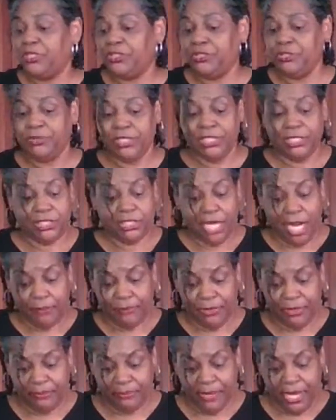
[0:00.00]
do is chop
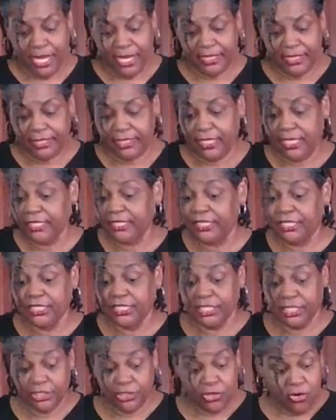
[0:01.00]
up my
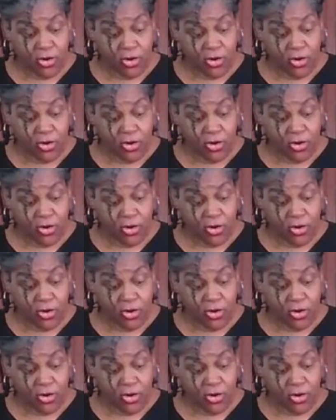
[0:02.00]
onions and